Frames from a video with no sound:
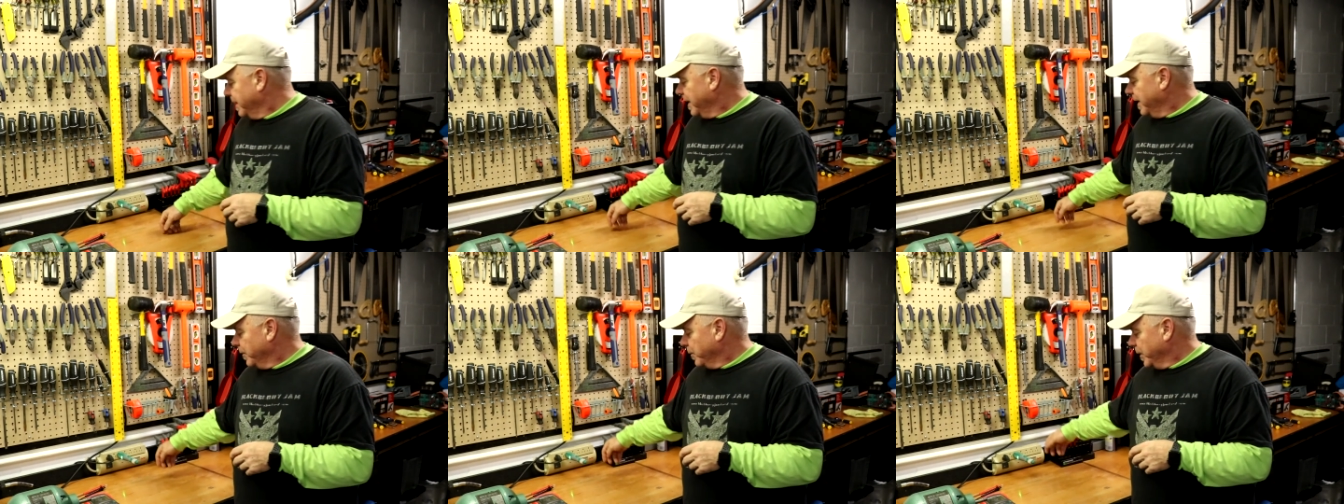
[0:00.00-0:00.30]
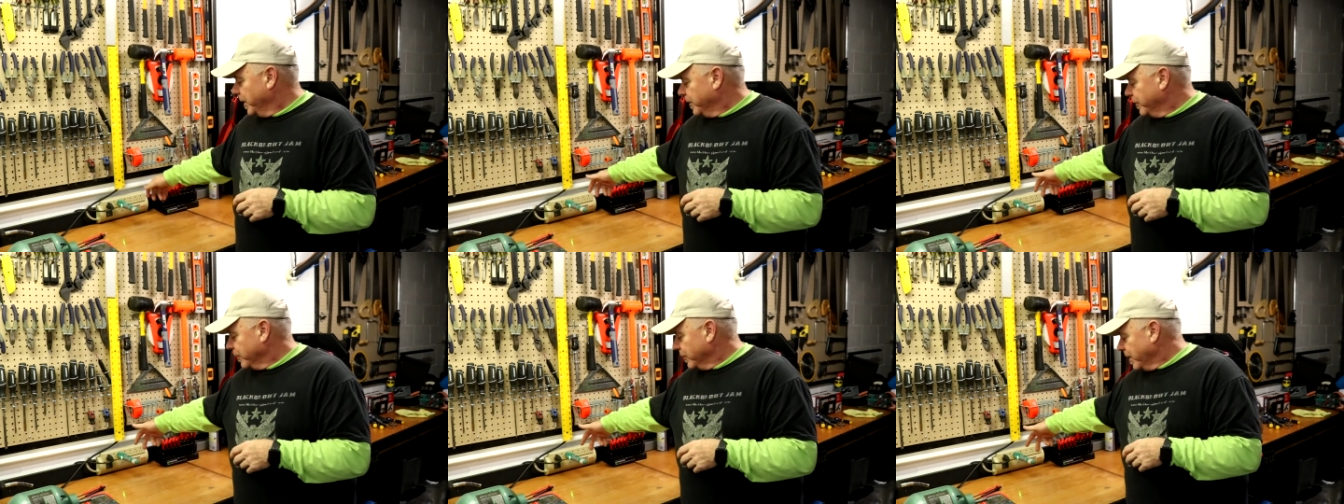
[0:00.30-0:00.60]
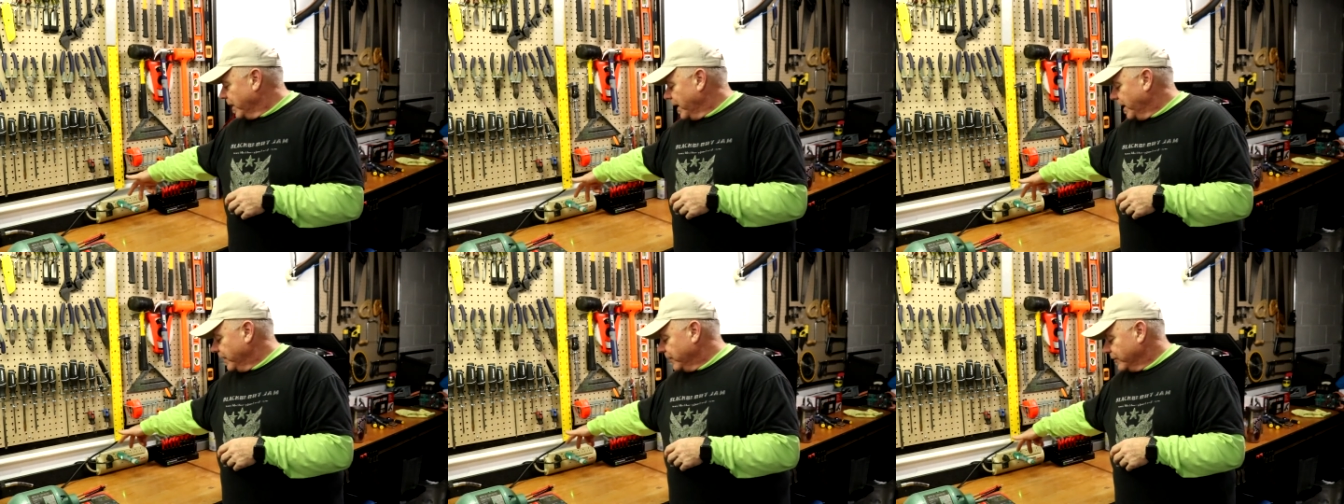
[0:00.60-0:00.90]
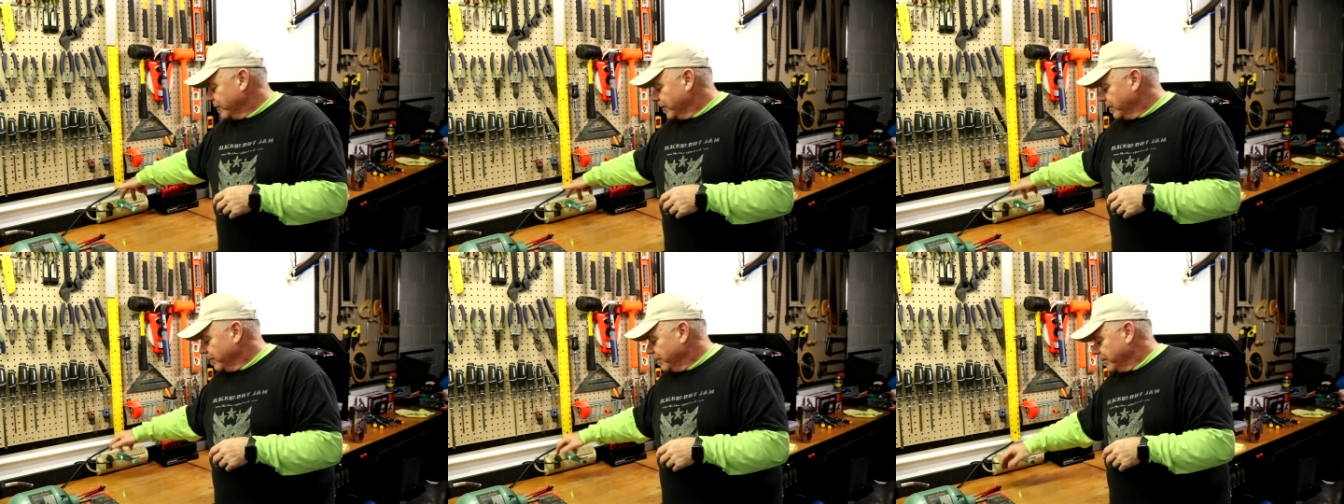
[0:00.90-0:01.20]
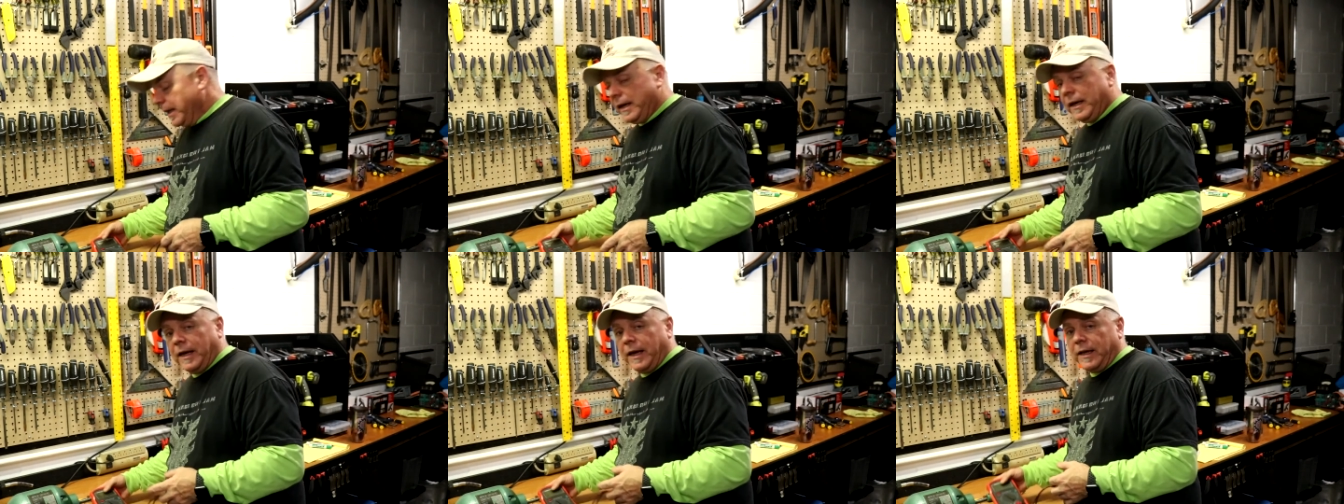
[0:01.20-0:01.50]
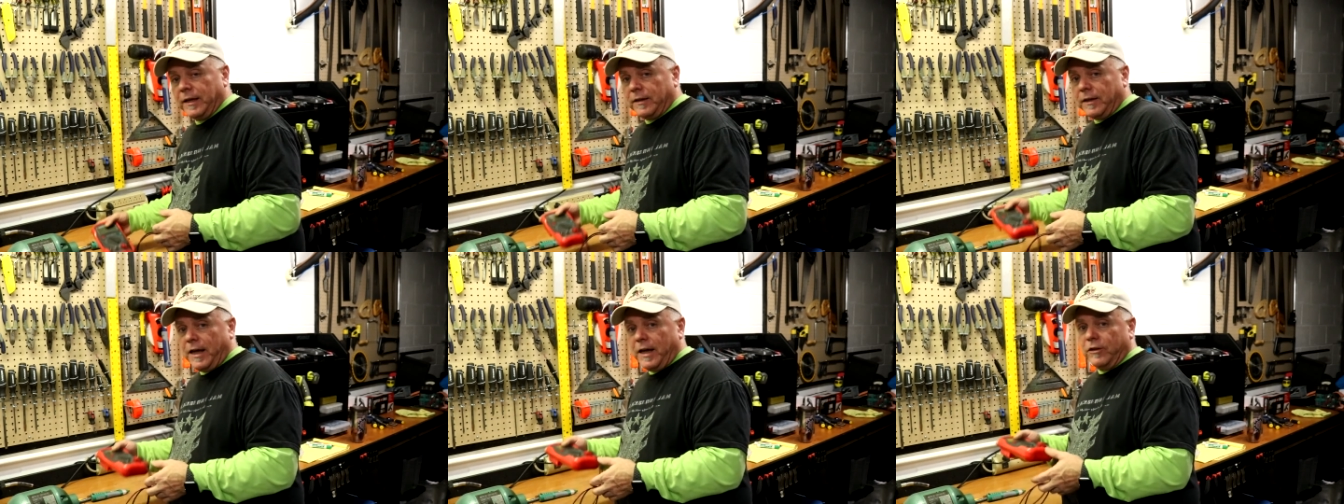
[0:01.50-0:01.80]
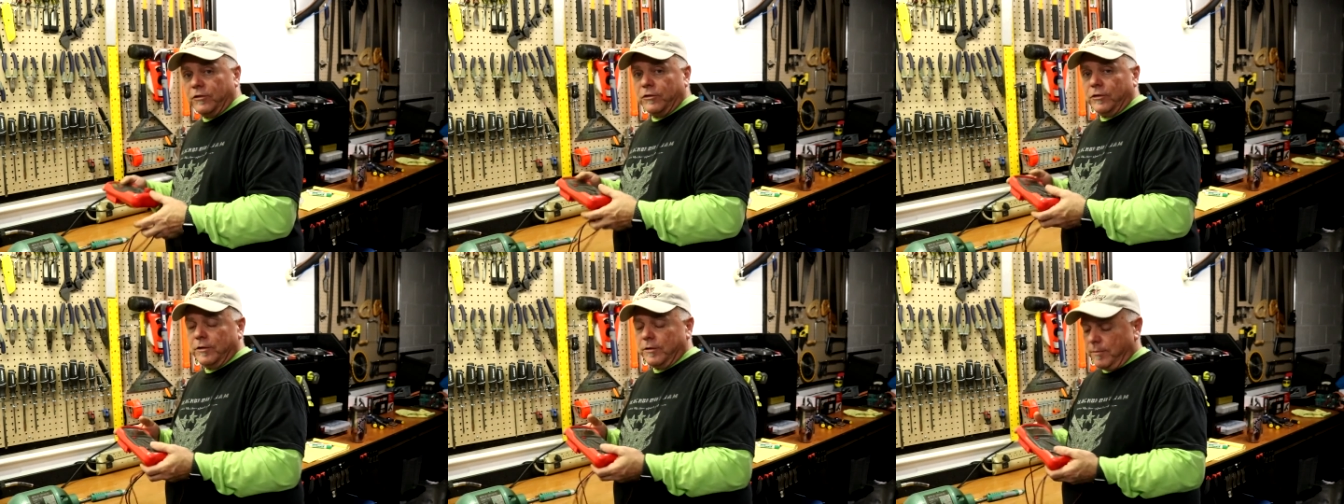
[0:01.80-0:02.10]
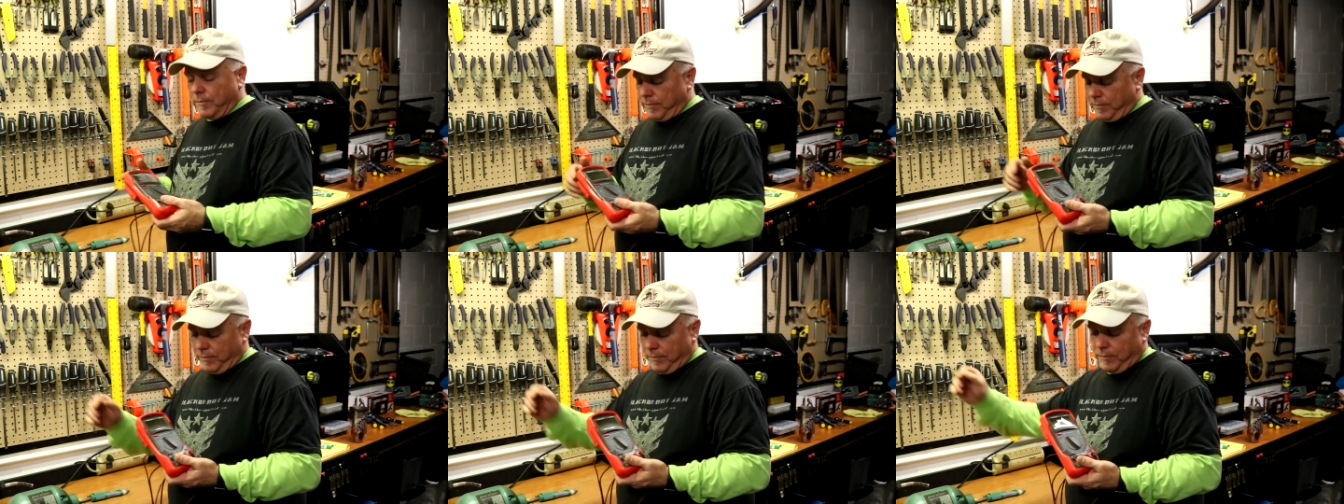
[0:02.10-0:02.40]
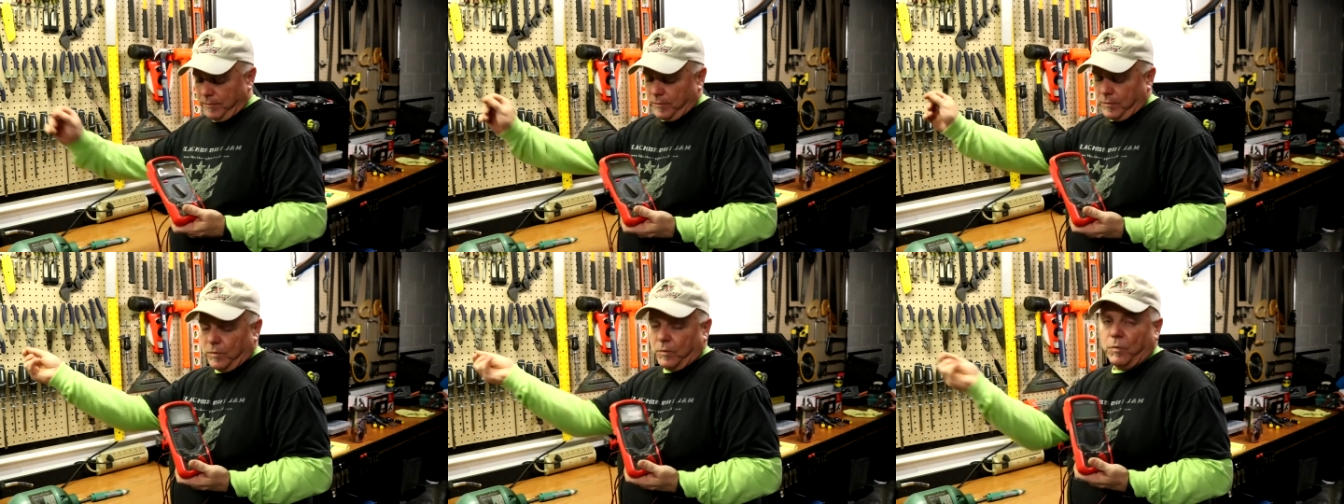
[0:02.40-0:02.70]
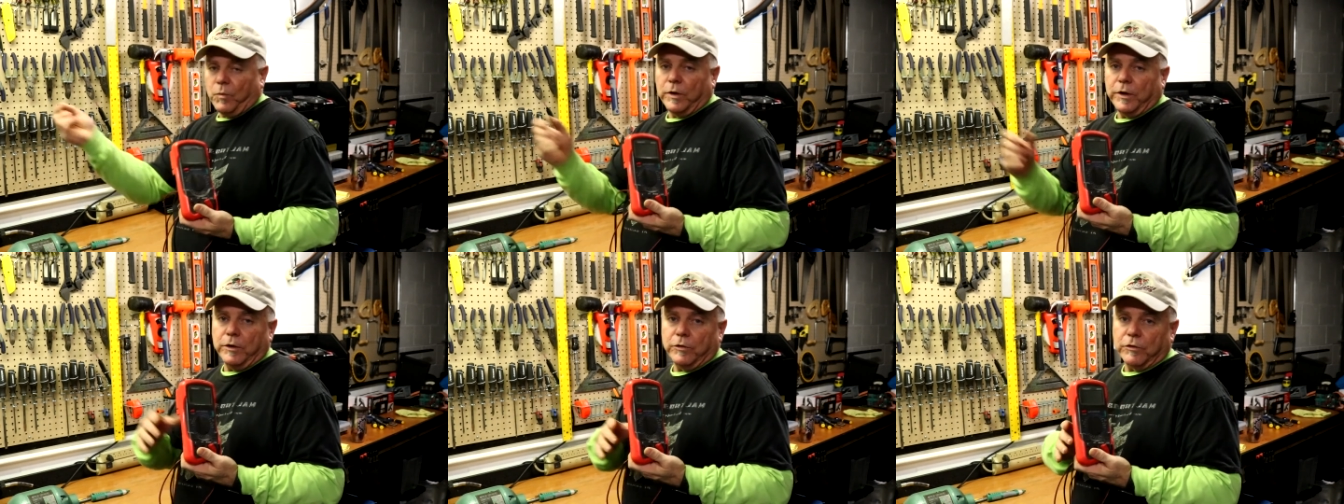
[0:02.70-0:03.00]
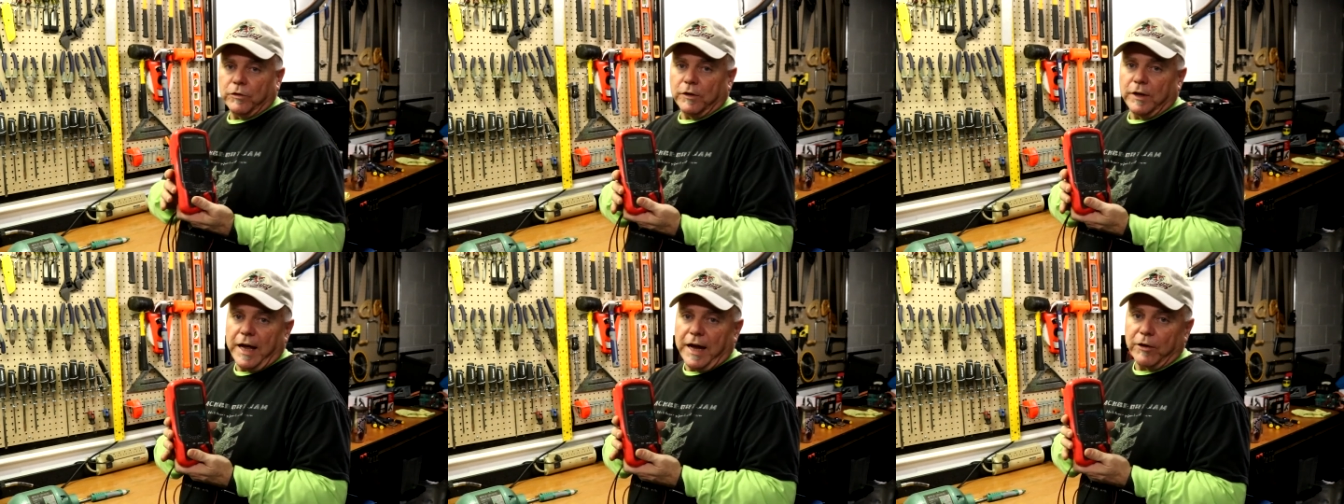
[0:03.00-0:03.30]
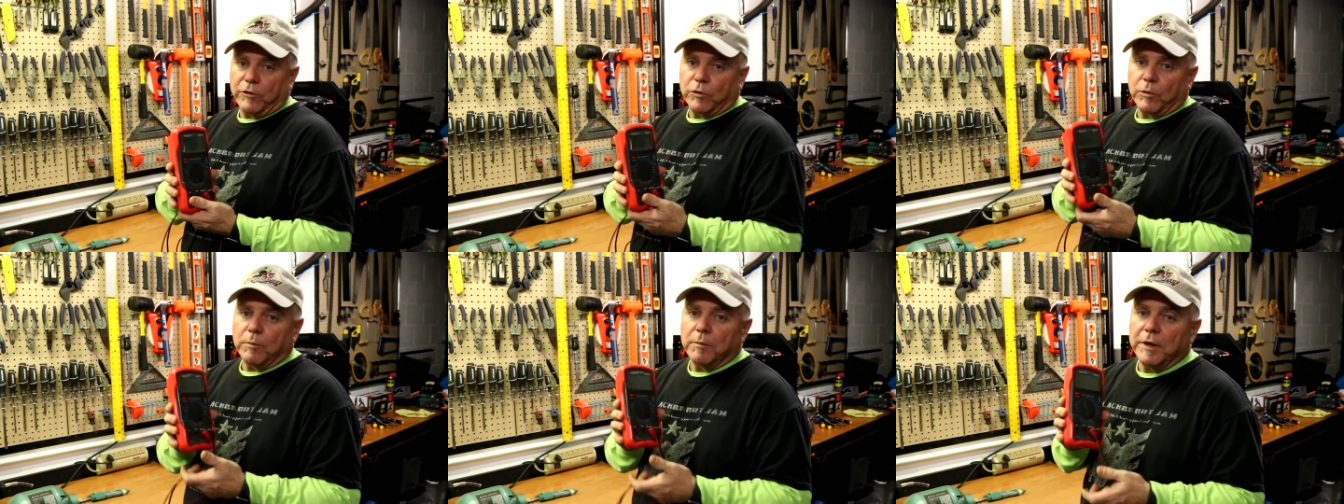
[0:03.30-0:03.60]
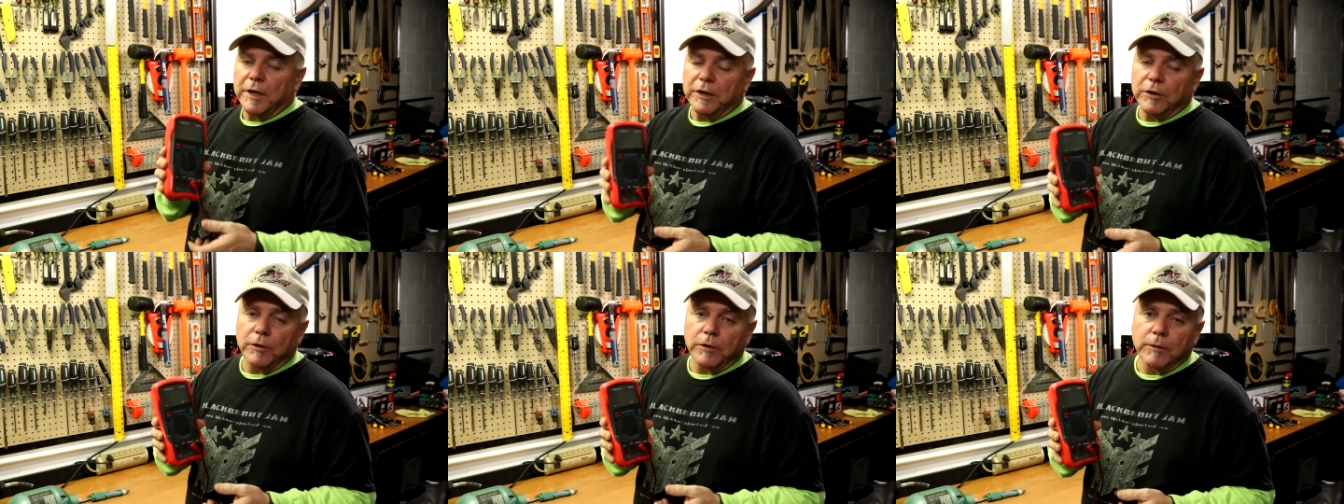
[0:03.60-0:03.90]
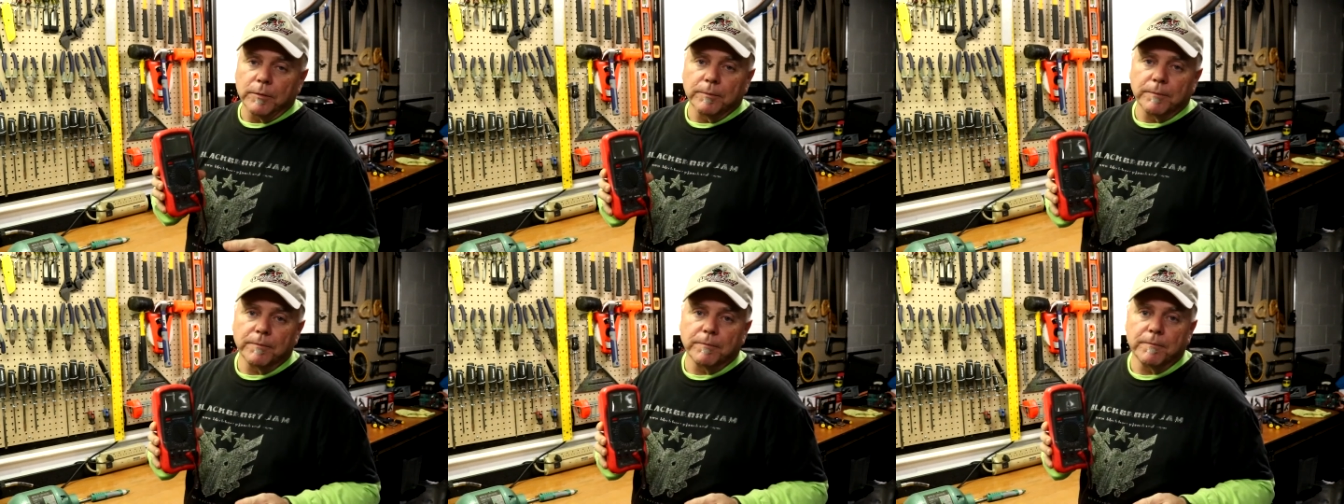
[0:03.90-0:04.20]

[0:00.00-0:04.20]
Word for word: and read your lights. And lastly, we used an actual meter,